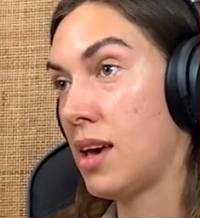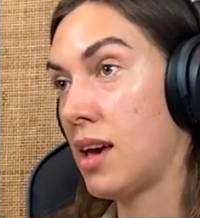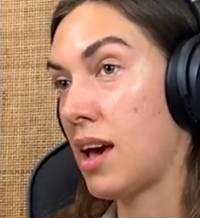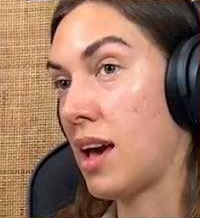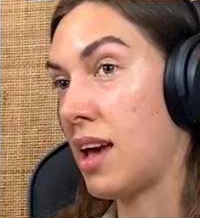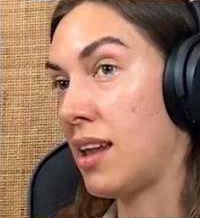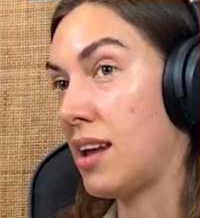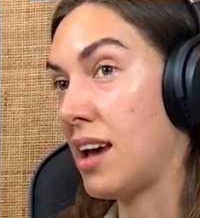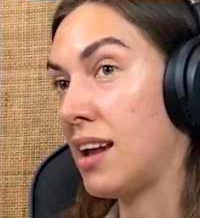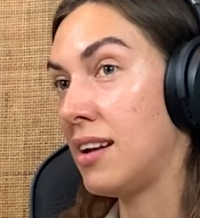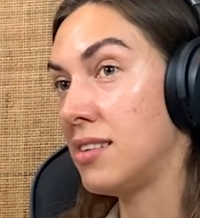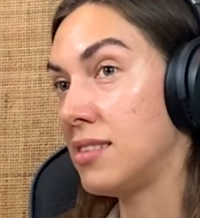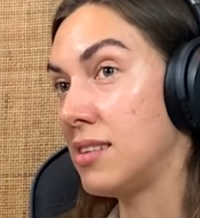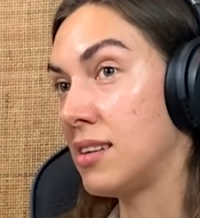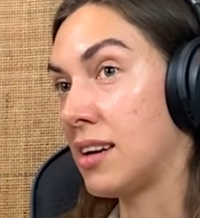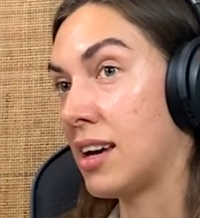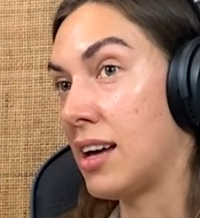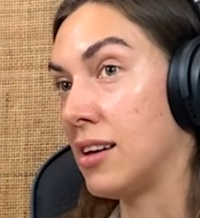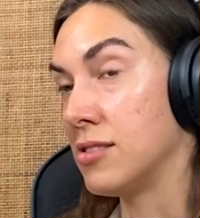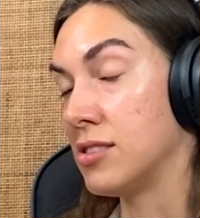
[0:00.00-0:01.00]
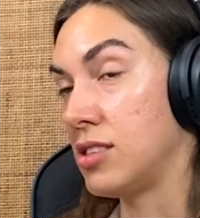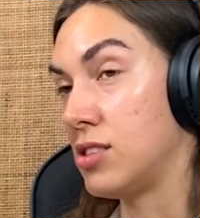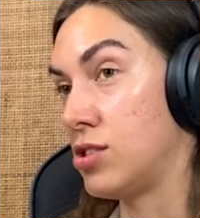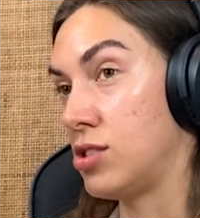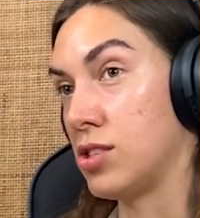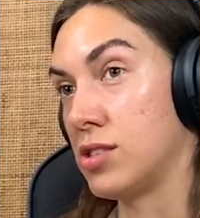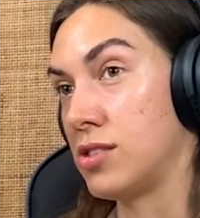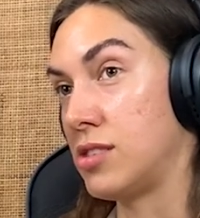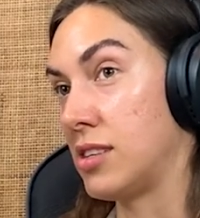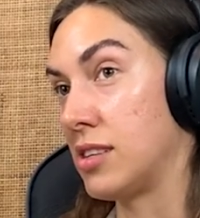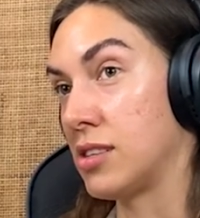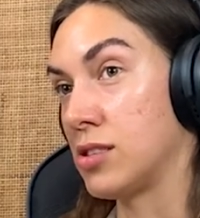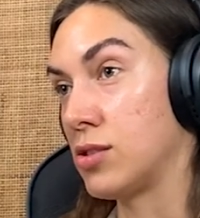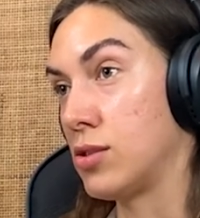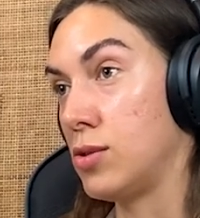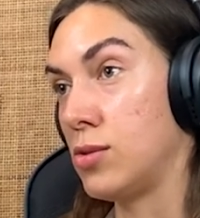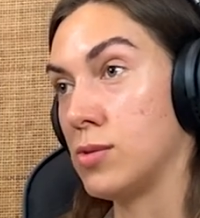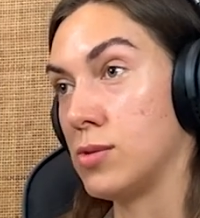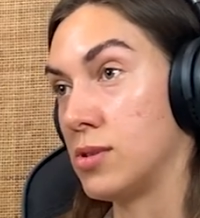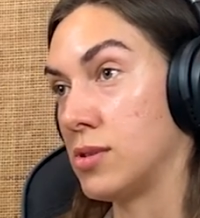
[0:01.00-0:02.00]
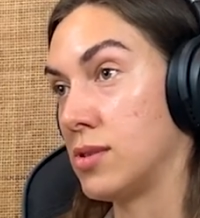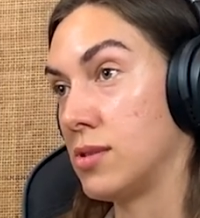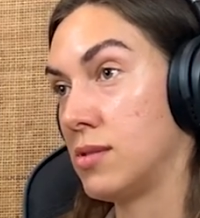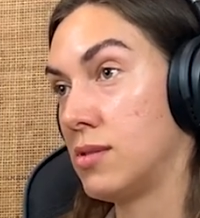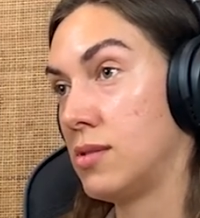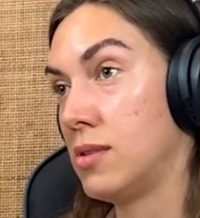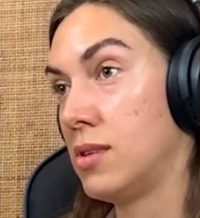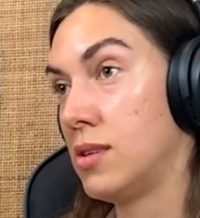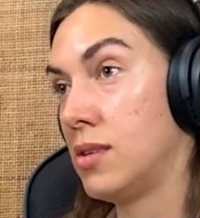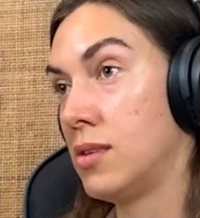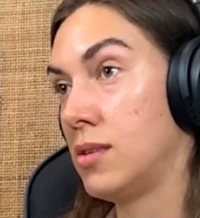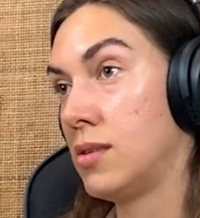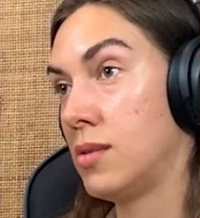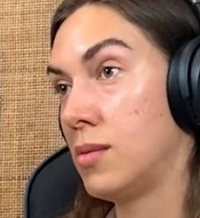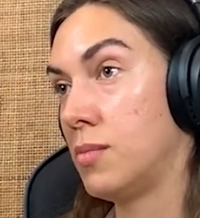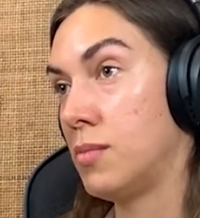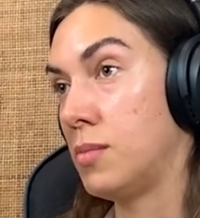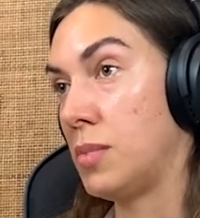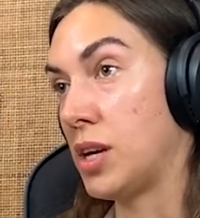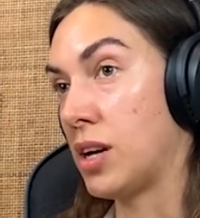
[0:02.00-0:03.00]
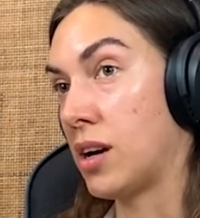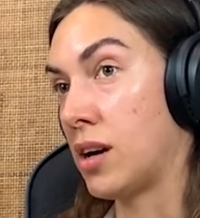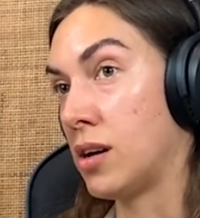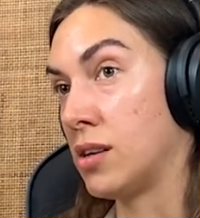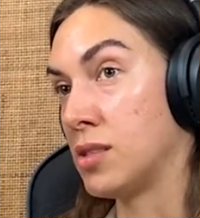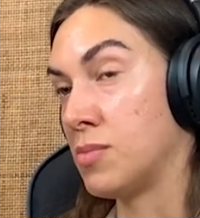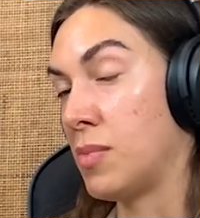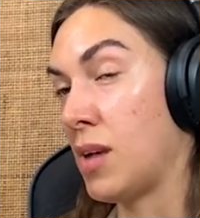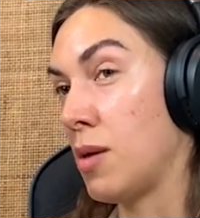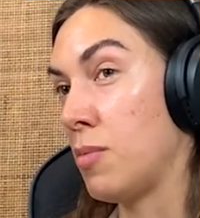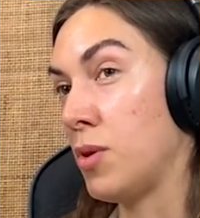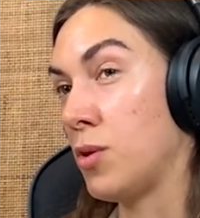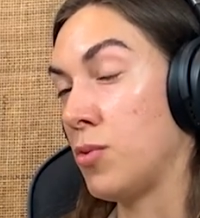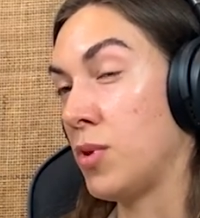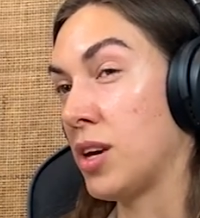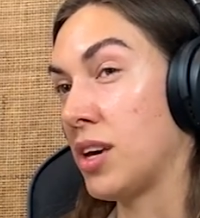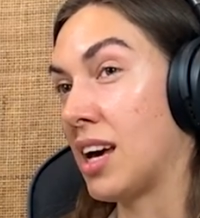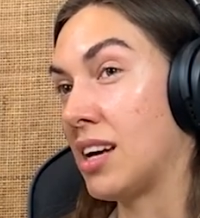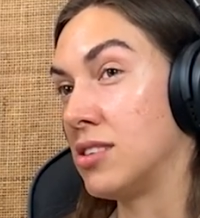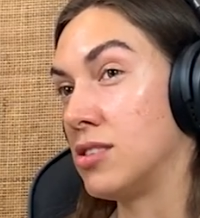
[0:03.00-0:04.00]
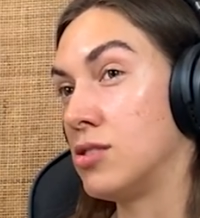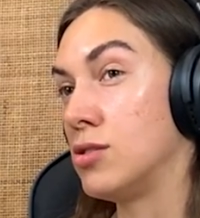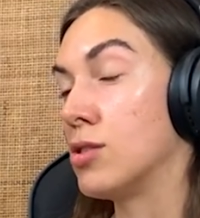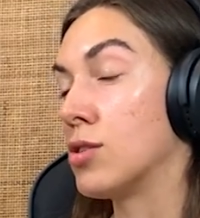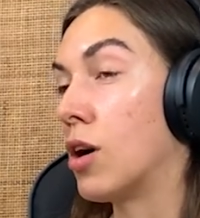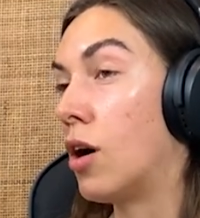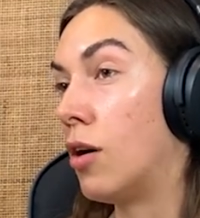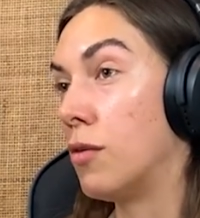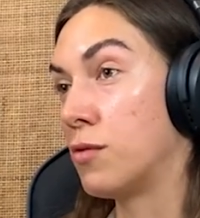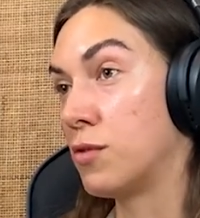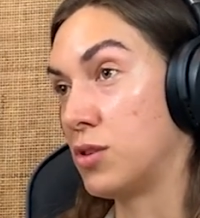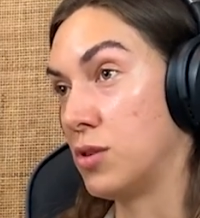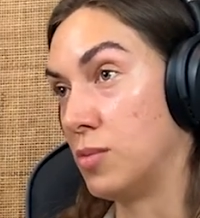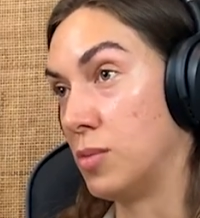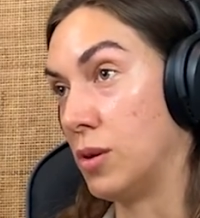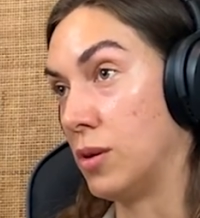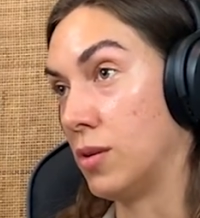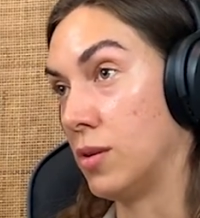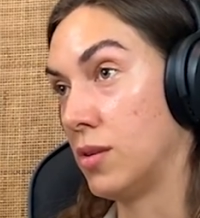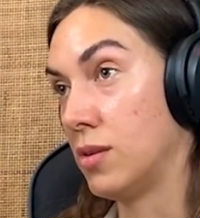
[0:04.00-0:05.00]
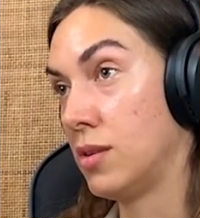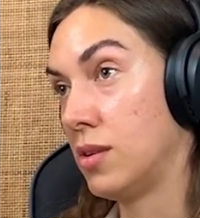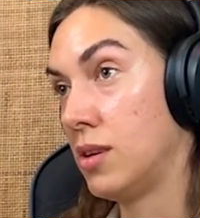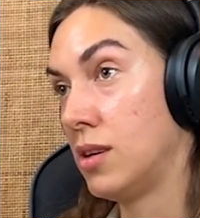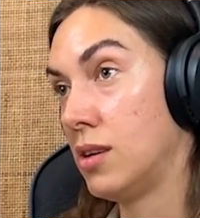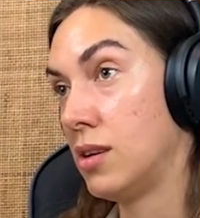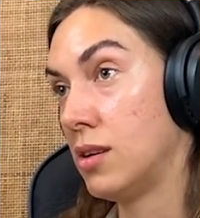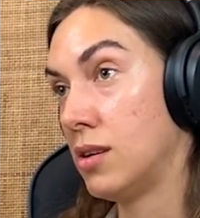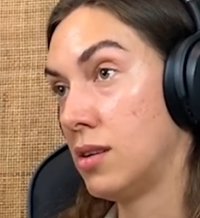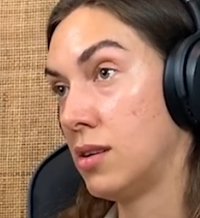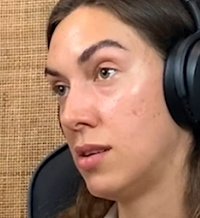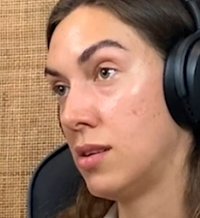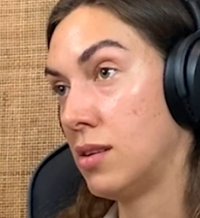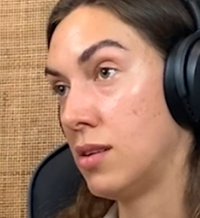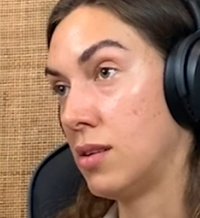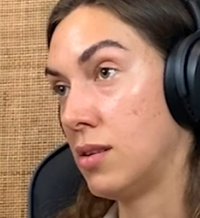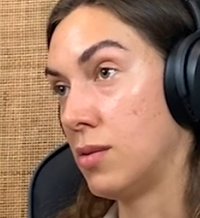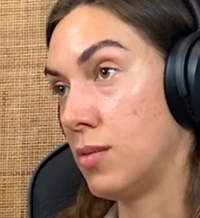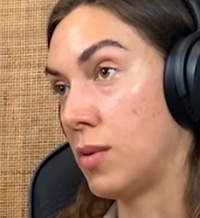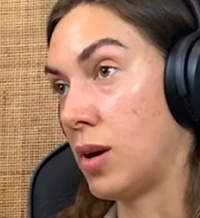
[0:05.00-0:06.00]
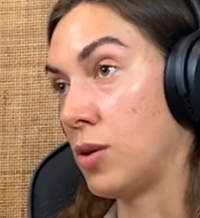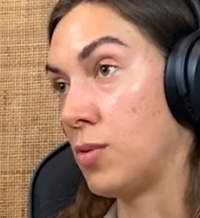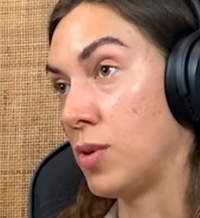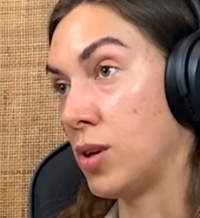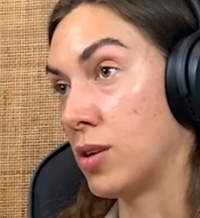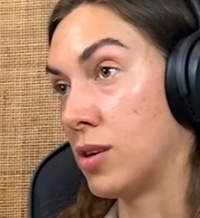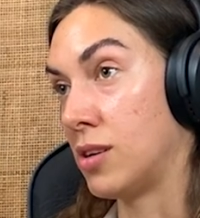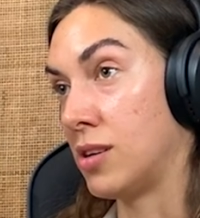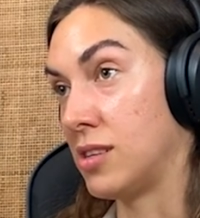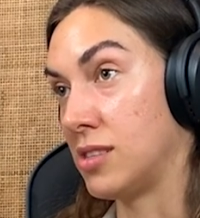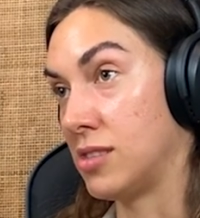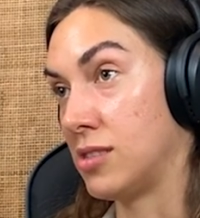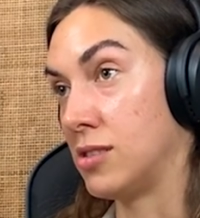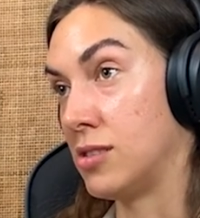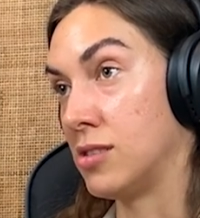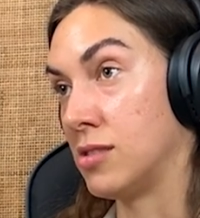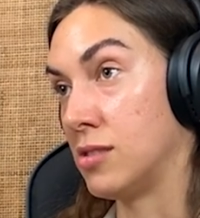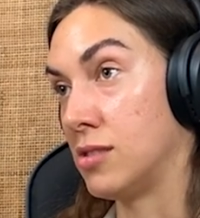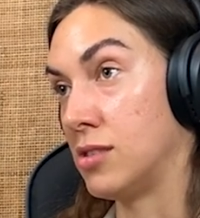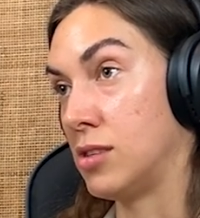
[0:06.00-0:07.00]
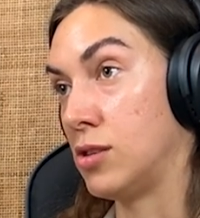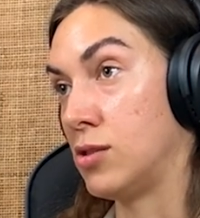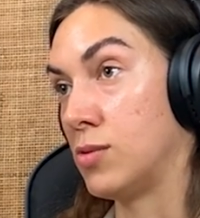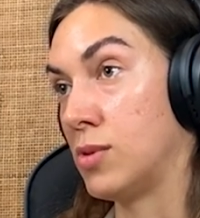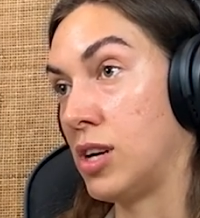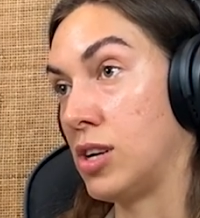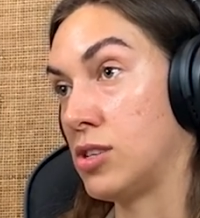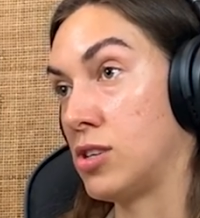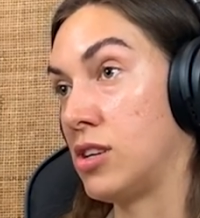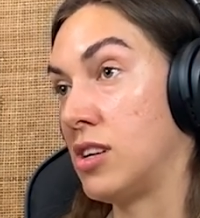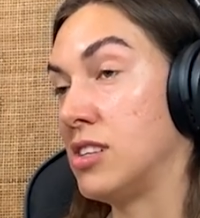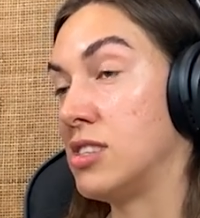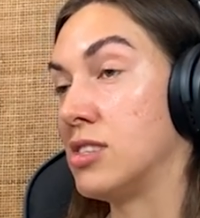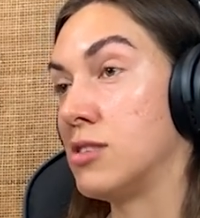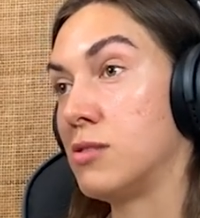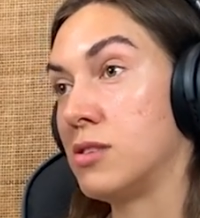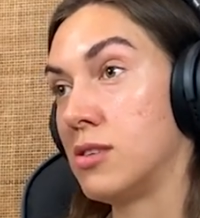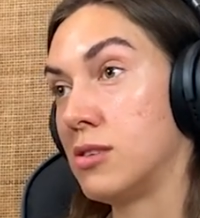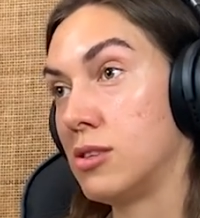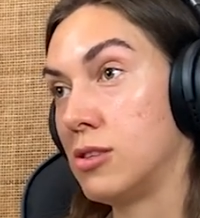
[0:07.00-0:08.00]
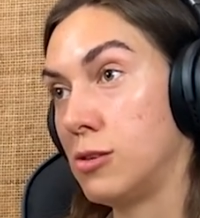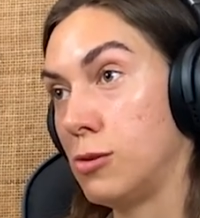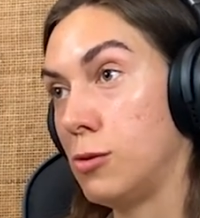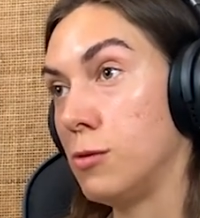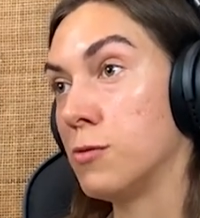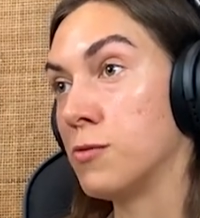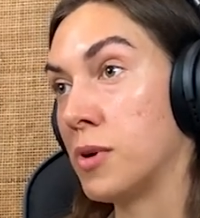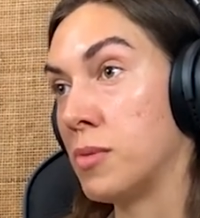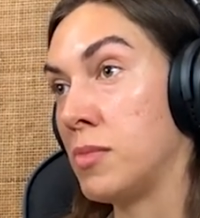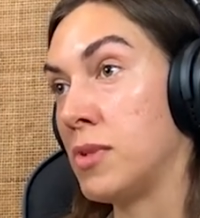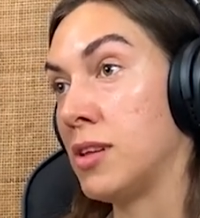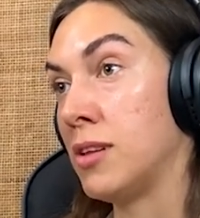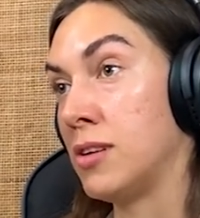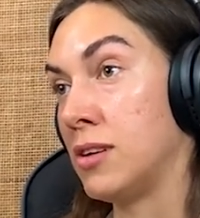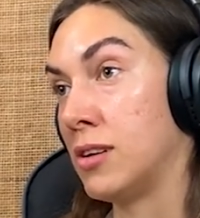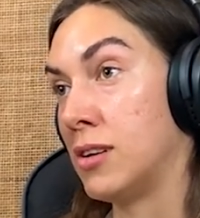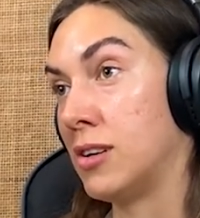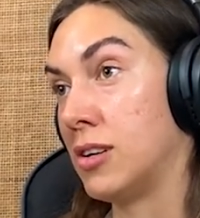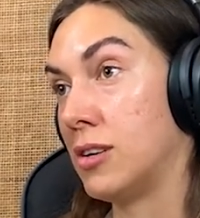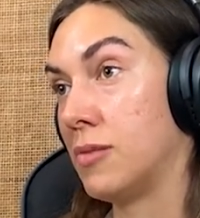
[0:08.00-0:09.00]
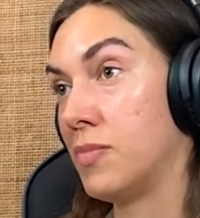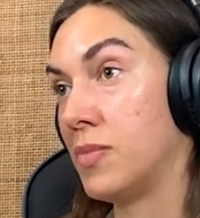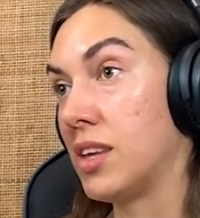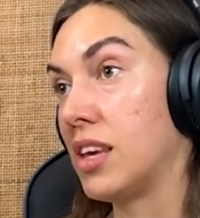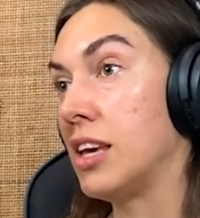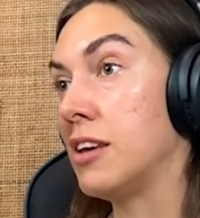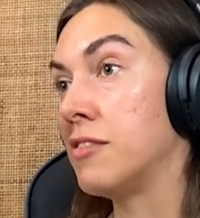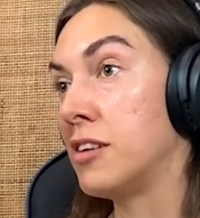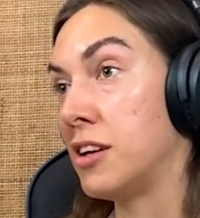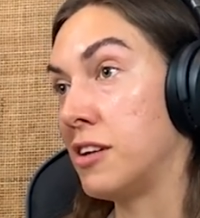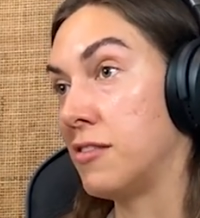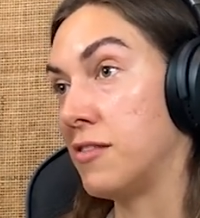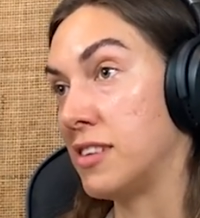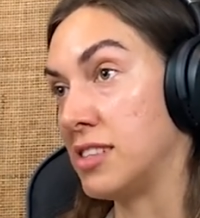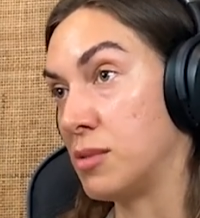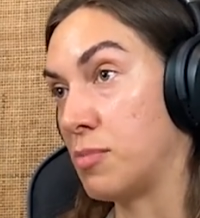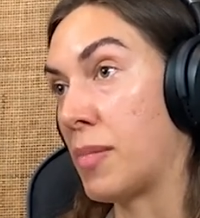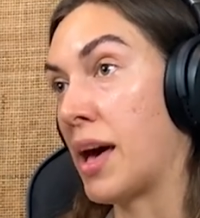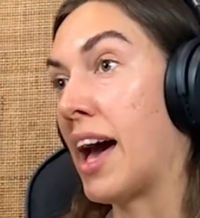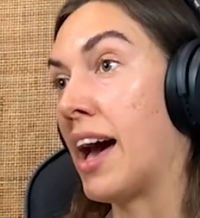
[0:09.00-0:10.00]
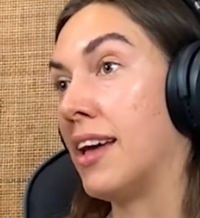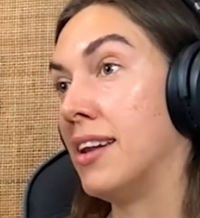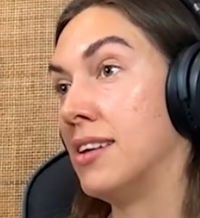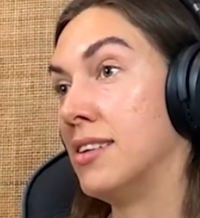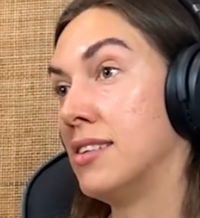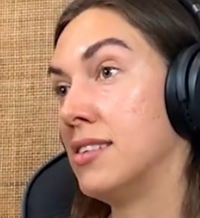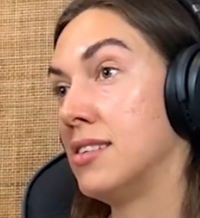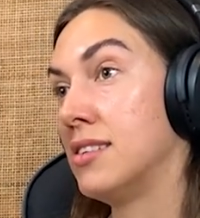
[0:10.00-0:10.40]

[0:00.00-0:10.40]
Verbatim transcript: And anything else is just excuse because maybe we get too comfortable when we are in a certain situation. It's too familiar, even if it's bad,